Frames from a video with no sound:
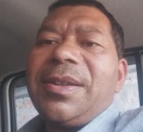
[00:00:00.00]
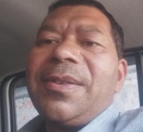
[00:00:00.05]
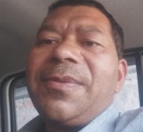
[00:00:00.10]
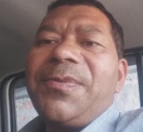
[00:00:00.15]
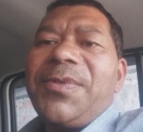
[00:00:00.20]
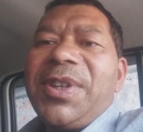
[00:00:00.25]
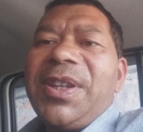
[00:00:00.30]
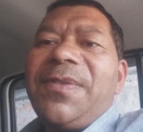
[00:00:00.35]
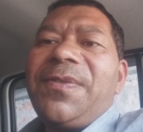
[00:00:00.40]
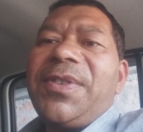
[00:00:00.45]

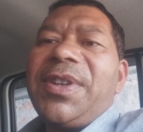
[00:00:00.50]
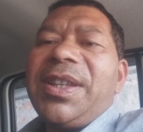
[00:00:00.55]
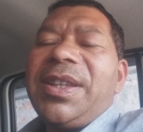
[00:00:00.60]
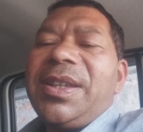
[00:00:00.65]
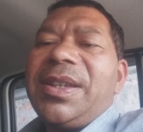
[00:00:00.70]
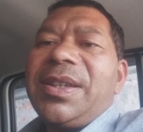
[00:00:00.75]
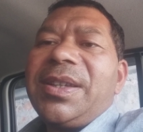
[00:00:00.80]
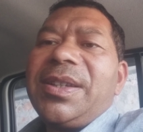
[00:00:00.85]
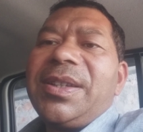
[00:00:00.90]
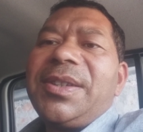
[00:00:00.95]

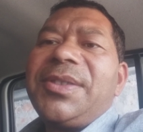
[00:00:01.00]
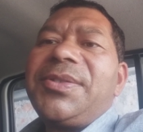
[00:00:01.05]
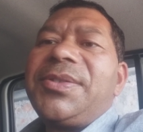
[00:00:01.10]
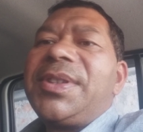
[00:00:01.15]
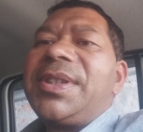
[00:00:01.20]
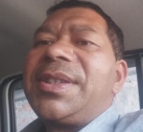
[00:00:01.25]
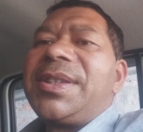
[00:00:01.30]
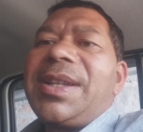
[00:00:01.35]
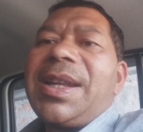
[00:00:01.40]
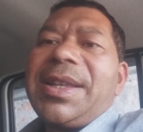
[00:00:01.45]
briefly in
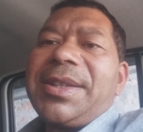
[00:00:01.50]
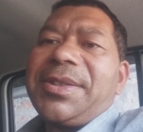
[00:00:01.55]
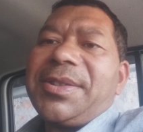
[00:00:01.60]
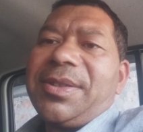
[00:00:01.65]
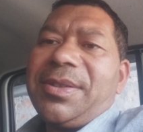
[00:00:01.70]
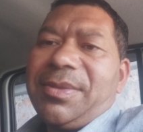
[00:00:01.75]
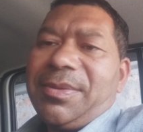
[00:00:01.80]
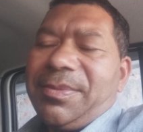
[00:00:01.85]
this lesson.